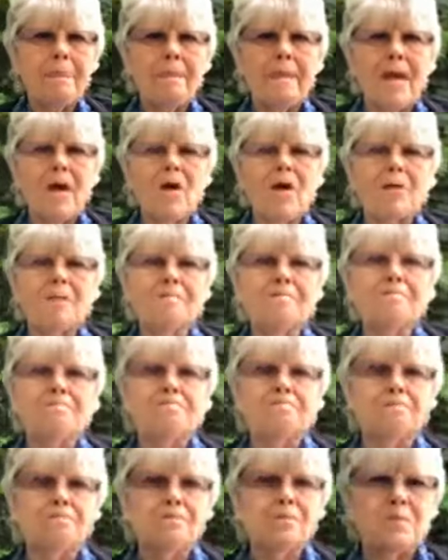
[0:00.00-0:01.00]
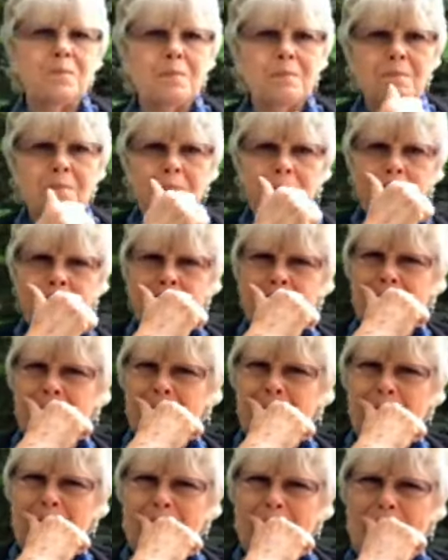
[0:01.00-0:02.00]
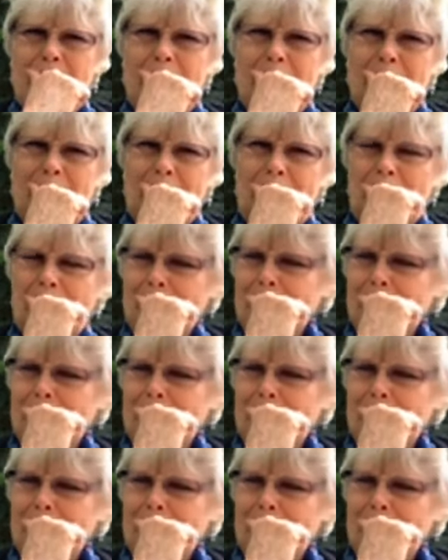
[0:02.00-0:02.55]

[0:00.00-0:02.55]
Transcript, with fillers: All right. Without falling.